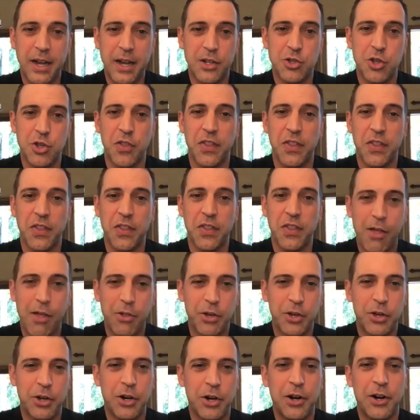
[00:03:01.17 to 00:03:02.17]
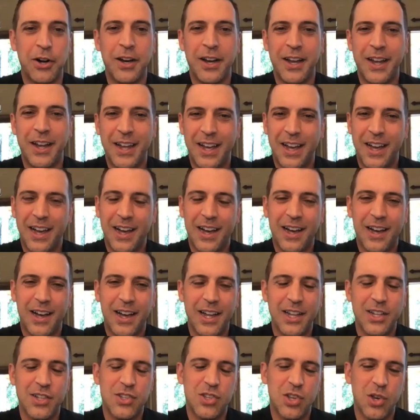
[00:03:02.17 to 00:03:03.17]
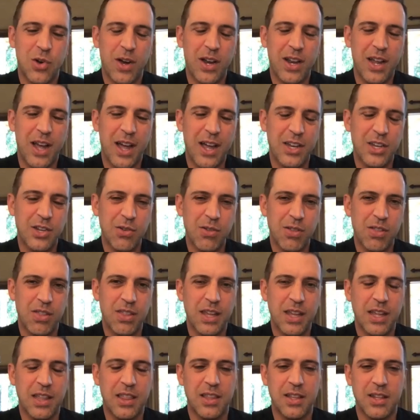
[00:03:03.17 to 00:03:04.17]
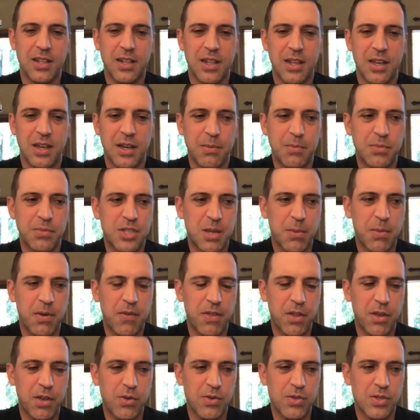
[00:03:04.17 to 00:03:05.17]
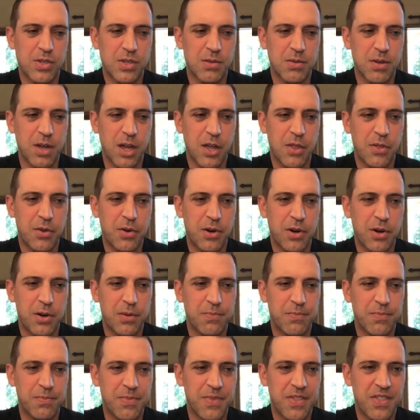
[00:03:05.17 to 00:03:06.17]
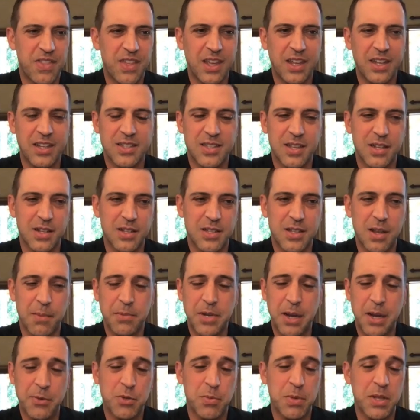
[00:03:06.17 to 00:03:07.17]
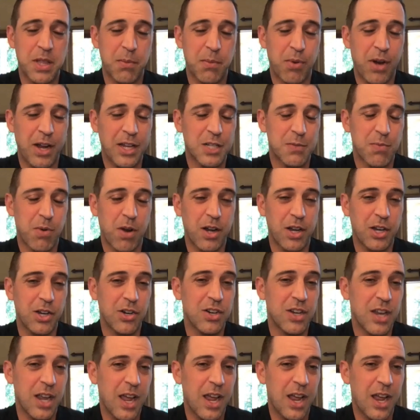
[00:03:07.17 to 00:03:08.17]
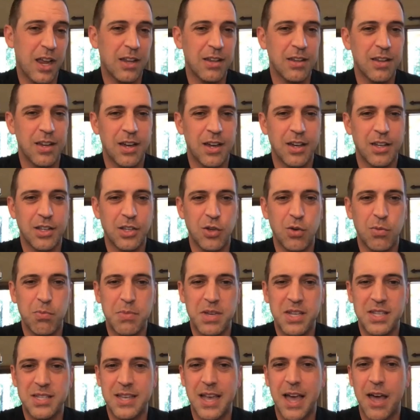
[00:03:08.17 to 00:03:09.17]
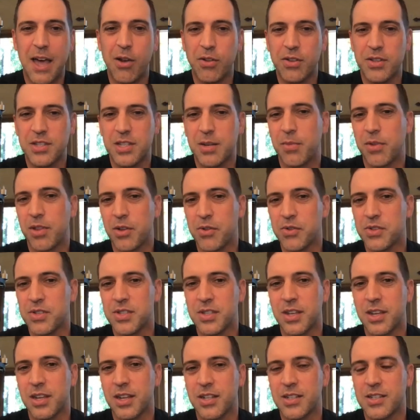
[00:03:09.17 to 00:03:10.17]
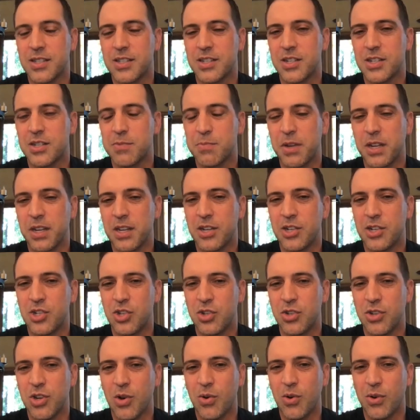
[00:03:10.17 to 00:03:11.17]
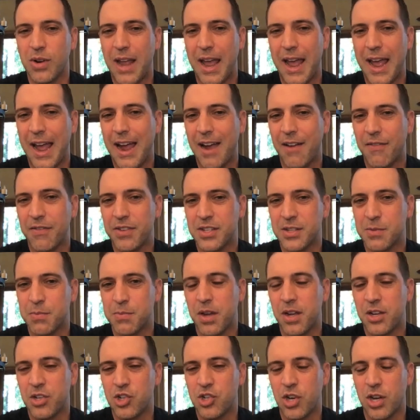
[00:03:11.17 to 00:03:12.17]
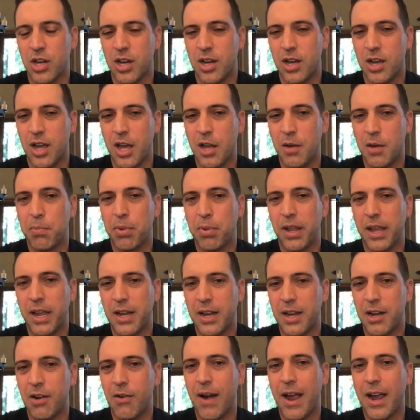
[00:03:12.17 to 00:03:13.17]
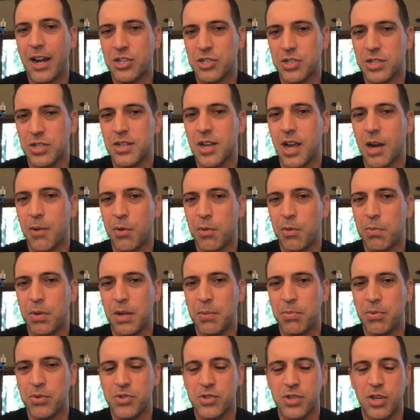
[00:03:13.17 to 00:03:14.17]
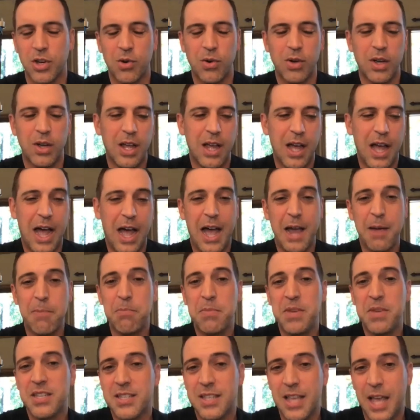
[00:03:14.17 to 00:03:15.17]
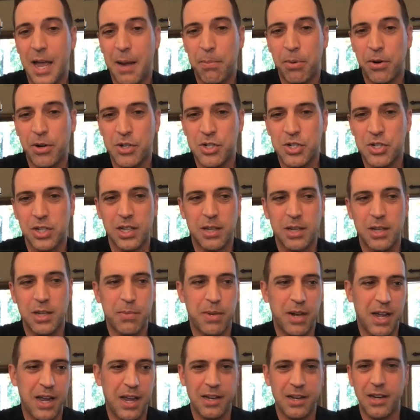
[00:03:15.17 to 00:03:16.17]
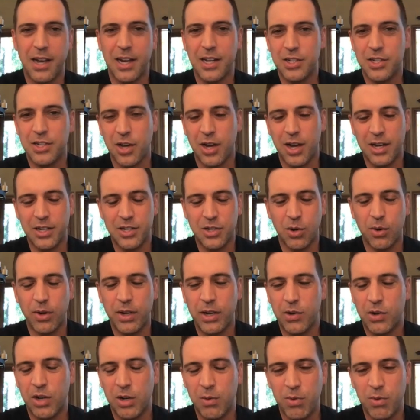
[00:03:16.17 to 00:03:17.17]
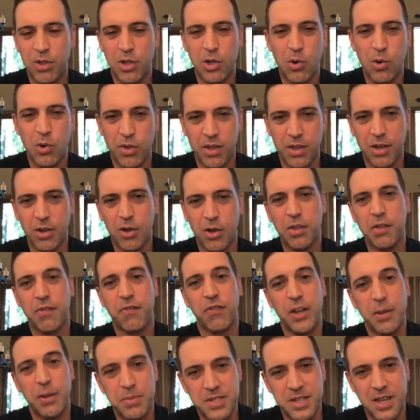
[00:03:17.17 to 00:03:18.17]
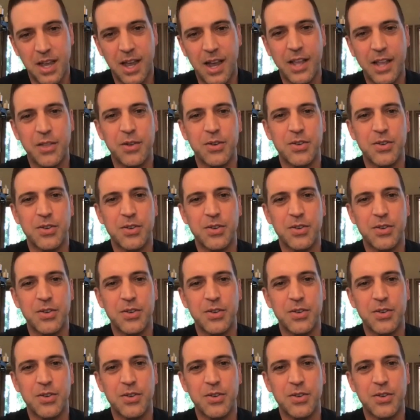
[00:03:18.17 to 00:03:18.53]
It's on the calendar. And so I do think that some of those other things that sometimes would be the bright spot of your day, you miss out on some of those things just because you don't have as much unplanned interaction time with people. So I miss that personally, but I totally agree with you on the flip side.